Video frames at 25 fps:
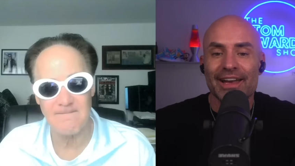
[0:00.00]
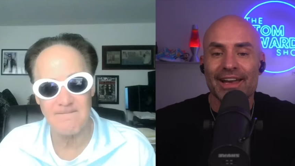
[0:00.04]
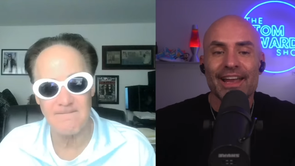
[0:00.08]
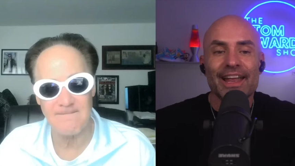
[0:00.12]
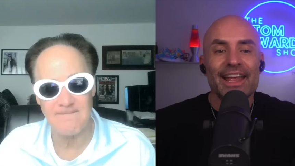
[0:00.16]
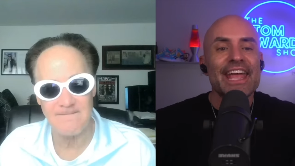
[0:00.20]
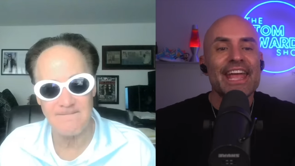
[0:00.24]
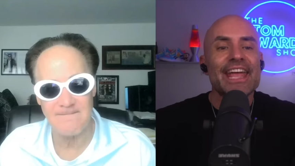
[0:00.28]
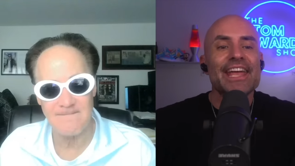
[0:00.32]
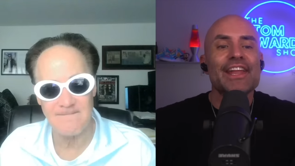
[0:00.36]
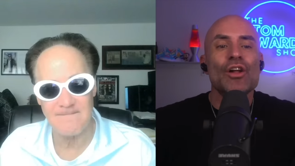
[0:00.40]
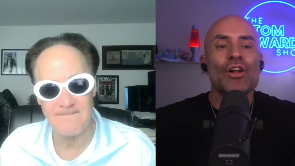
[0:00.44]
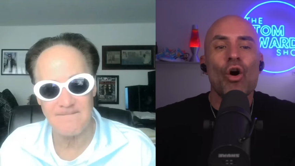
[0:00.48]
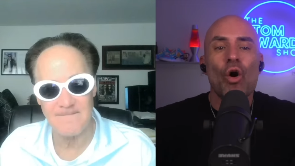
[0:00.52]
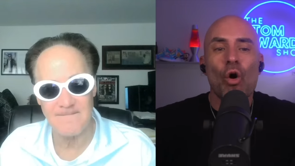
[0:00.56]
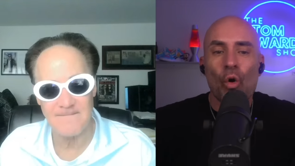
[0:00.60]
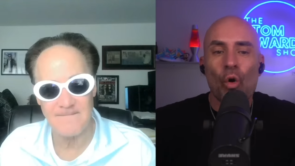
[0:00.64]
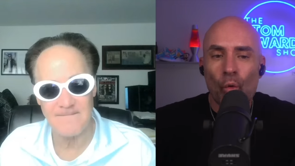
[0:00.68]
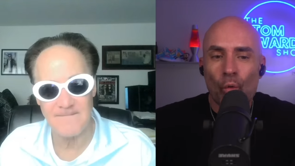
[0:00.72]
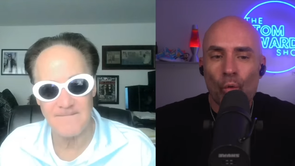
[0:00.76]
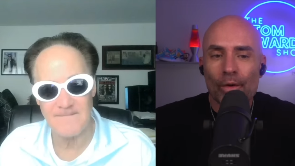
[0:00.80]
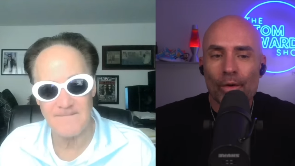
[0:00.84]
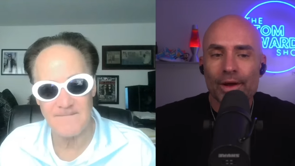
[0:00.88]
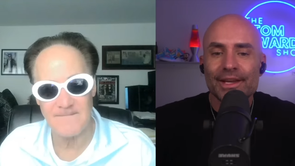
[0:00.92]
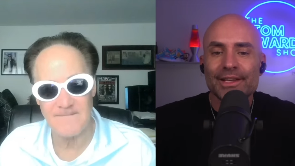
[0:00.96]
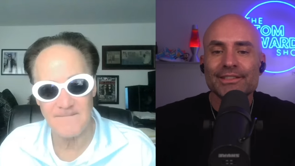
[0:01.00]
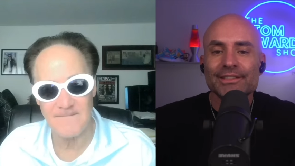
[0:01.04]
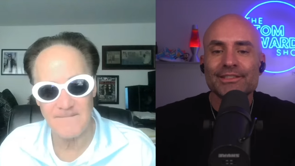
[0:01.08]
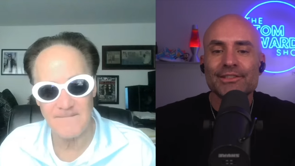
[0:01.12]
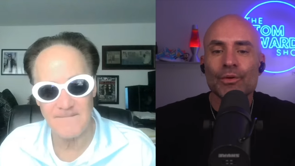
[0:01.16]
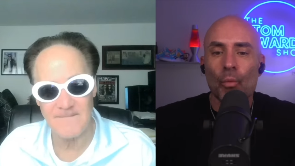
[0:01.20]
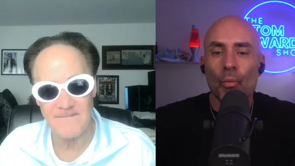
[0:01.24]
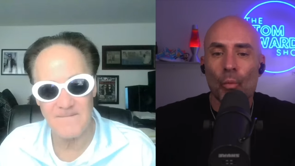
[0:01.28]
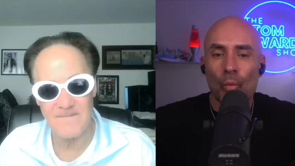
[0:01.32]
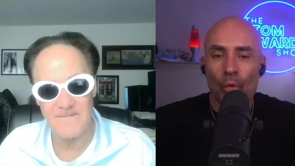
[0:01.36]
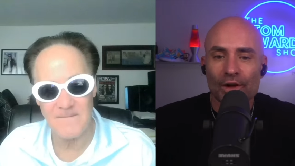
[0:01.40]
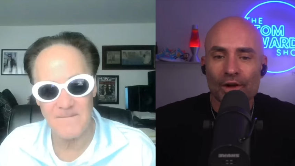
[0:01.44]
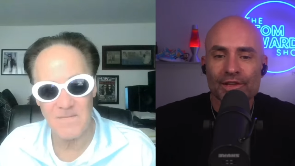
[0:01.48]
Speaker 1: It always
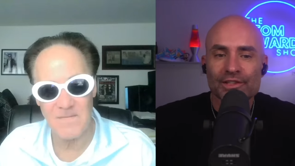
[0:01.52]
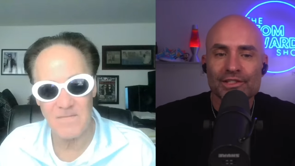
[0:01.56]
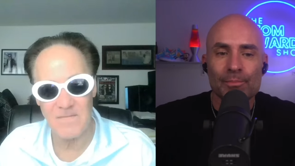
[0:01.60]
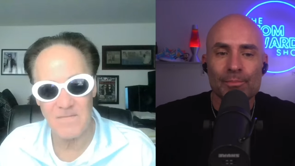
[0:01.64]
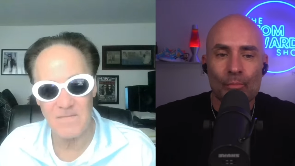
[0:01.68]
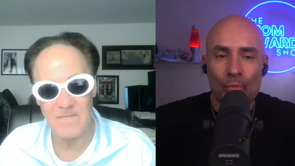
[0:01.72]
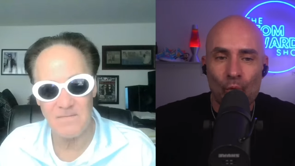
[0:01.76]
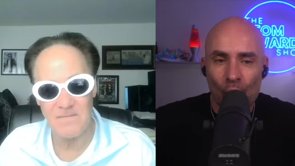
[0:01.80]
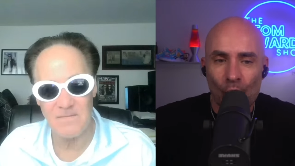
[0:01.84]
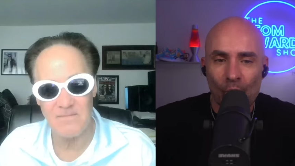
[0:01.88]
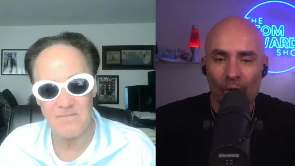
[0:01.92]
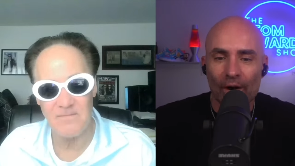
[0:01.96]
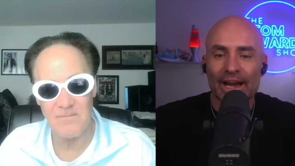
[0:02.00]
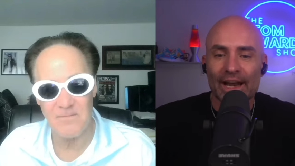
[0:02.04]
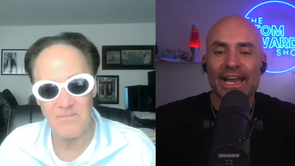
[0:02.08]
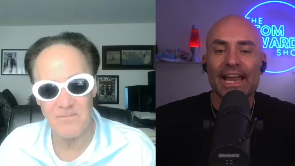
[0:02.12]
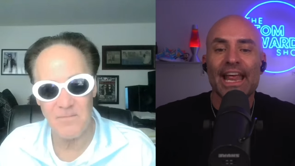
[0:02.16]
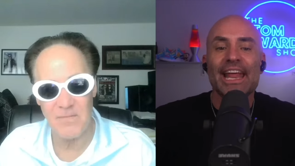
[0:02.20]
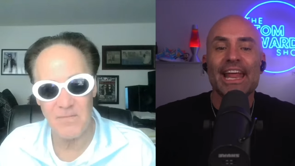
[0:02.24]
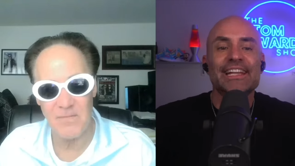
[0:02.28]
wants more. And it, it